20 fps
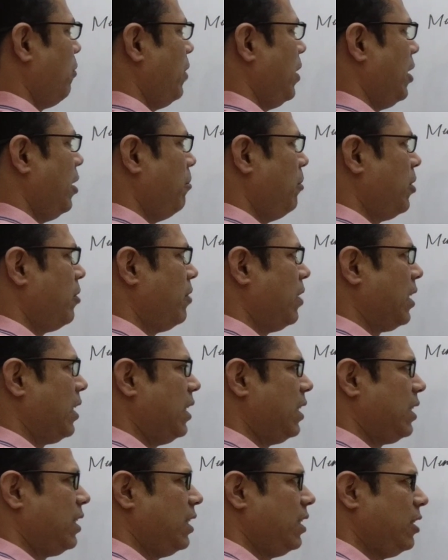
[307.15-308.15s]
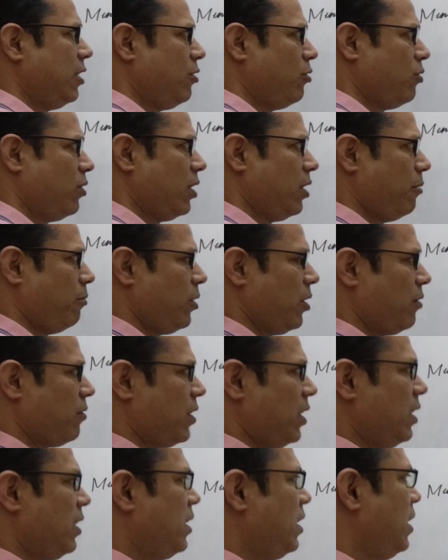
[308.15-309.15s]
variables will get changed into the number of
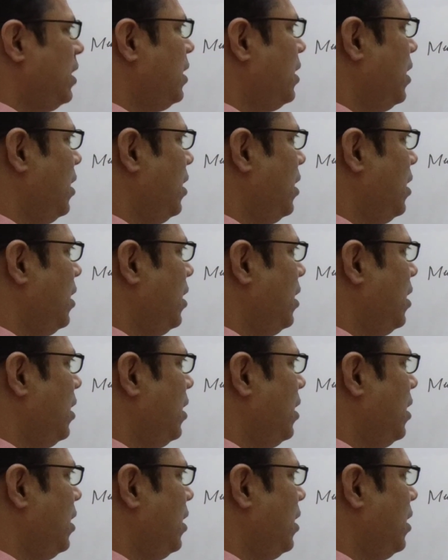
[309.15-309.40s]
constants,